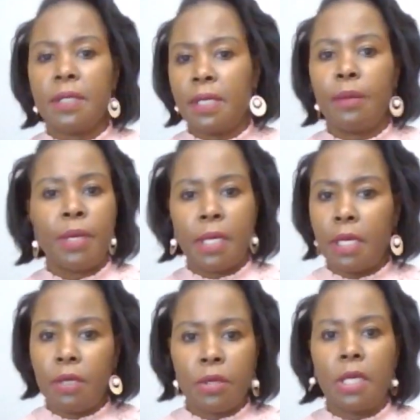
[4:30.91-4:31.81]
diabetic
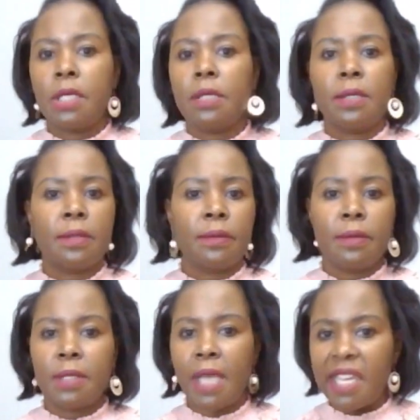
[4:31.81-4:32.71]
educators,
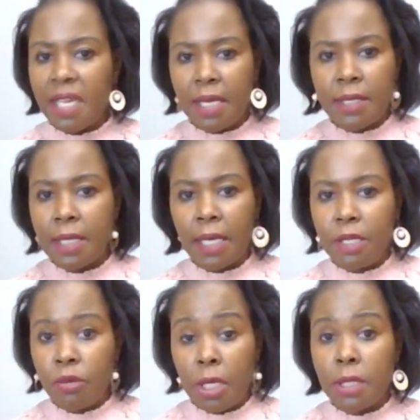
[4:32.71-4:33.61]
psychiatric
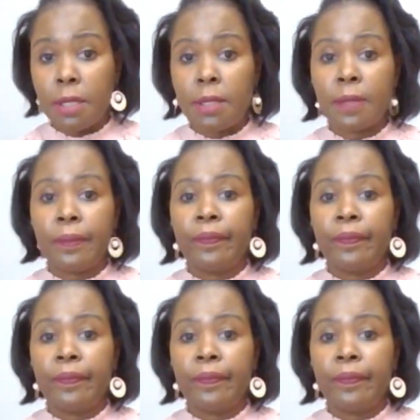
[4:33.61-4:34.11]
educators.